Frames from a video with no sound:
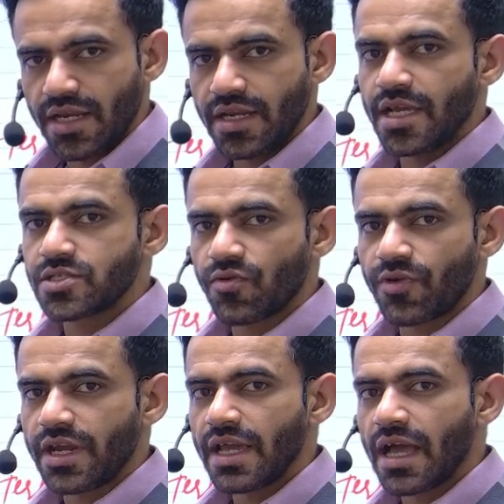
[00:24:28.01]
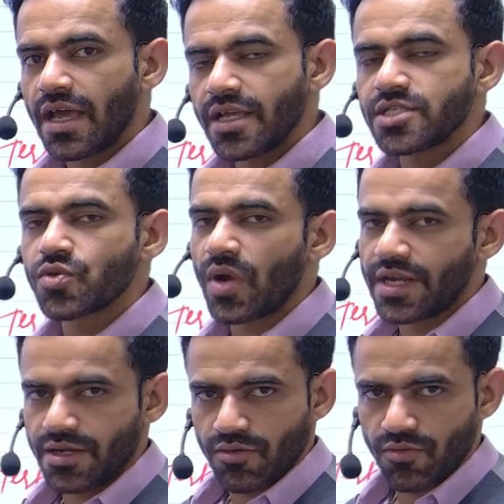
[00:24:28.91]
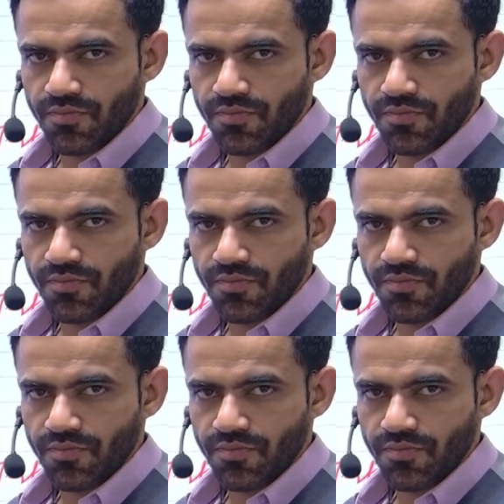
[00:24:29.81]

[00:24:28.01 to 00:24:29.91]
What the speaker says: in case of India is quite low.